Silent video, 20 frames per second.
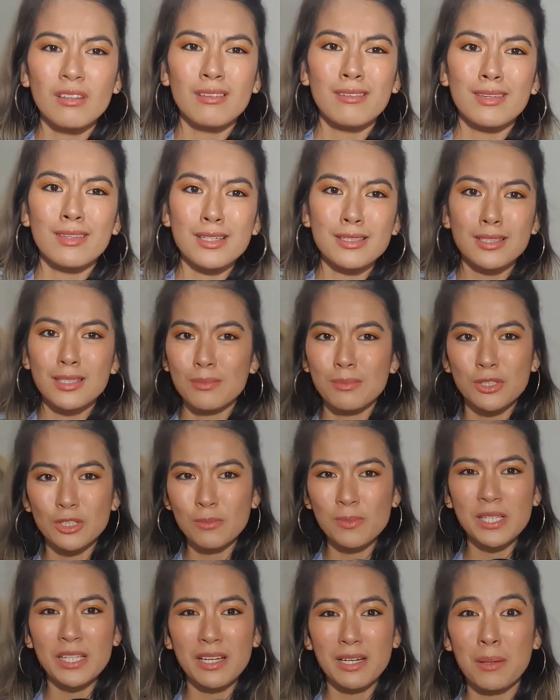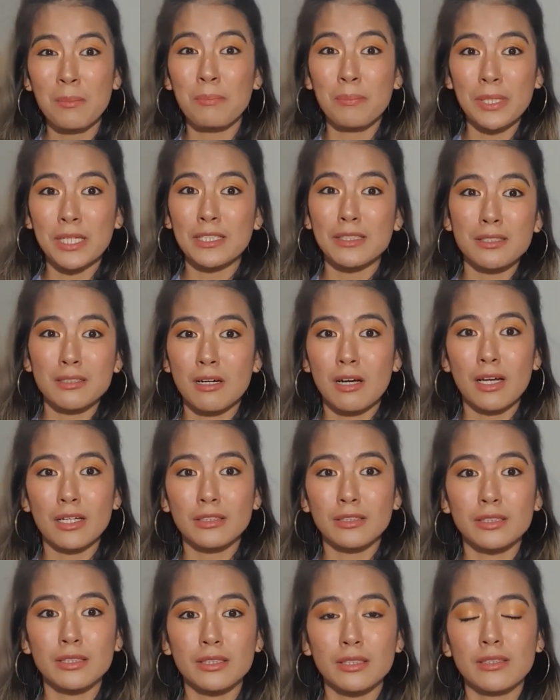there seems to be like a bigger size,
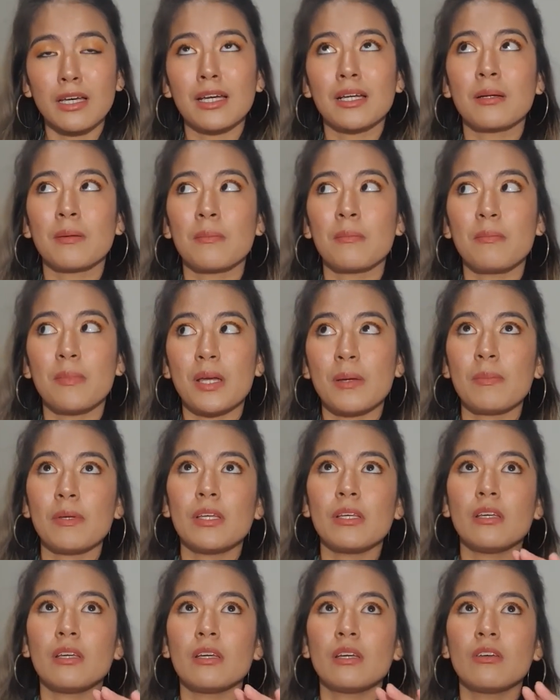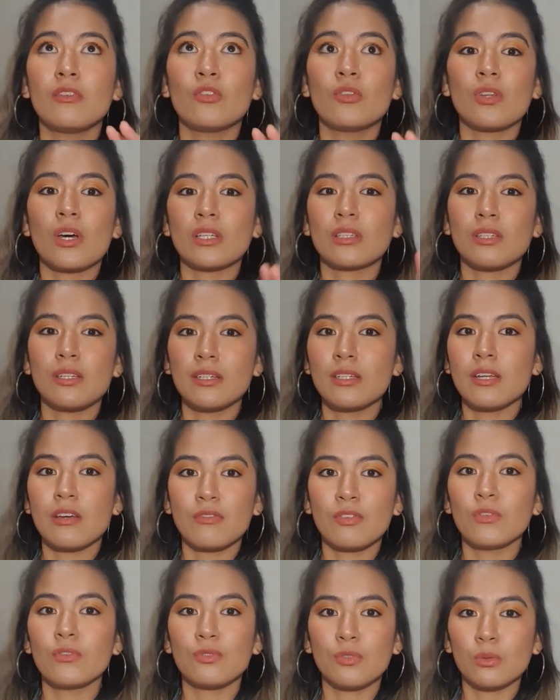like maybe like the
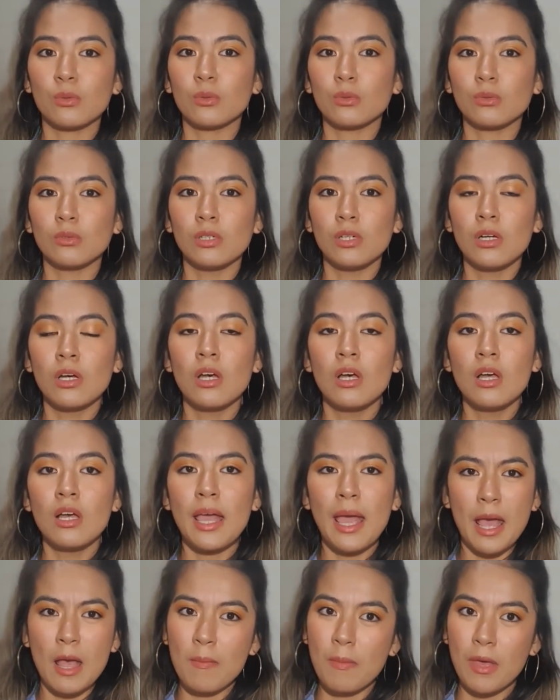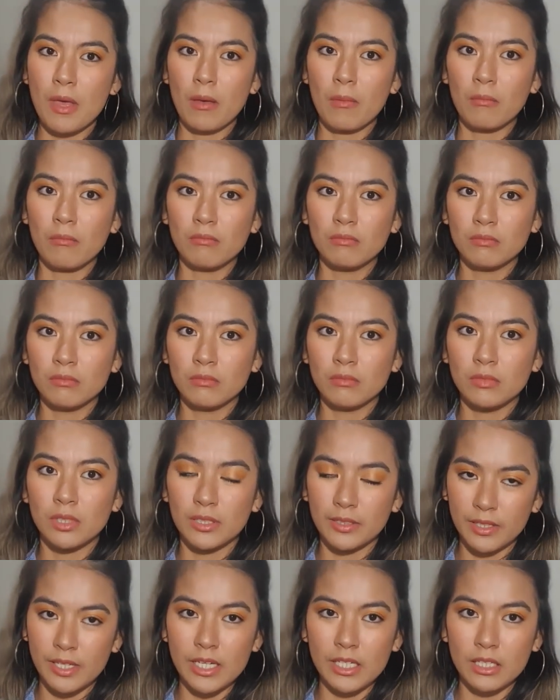Neverfull MM, I
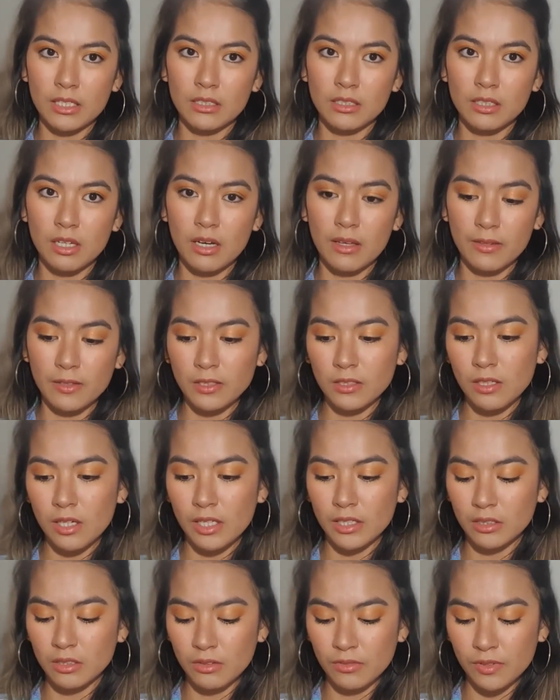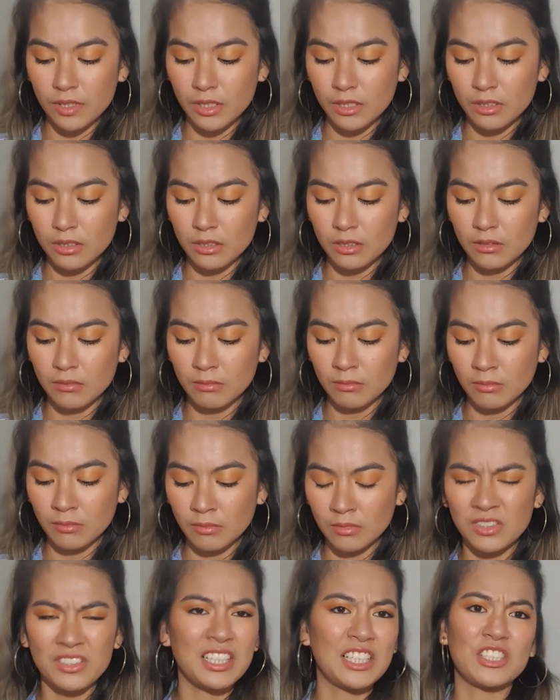think, is the other size of this.
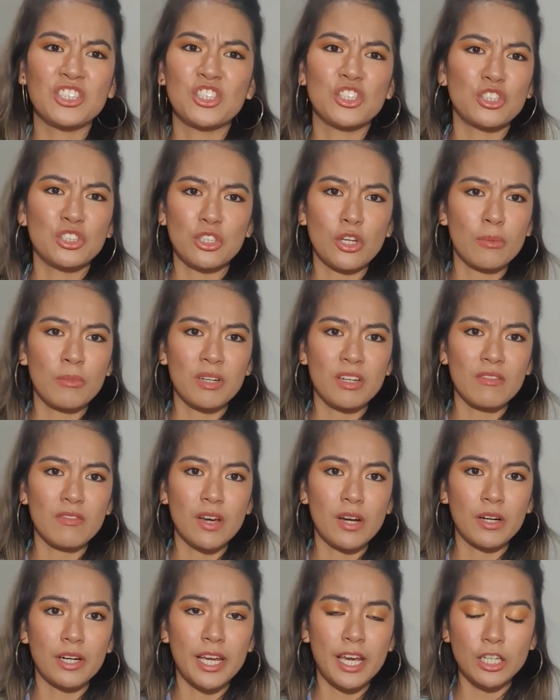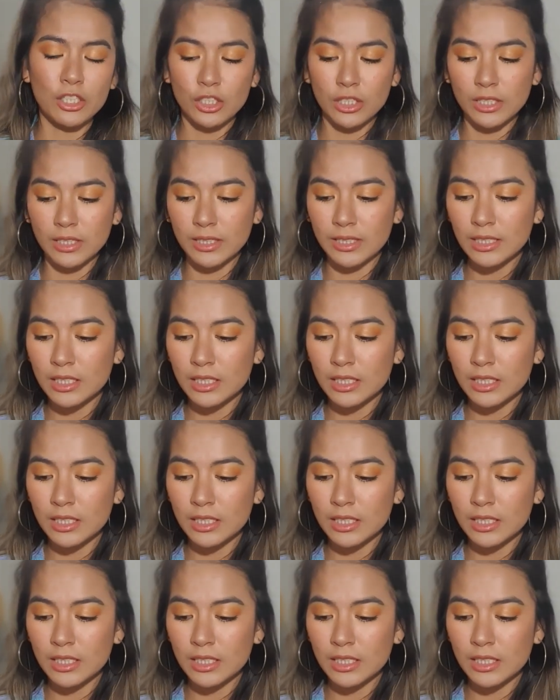There's just so many variations.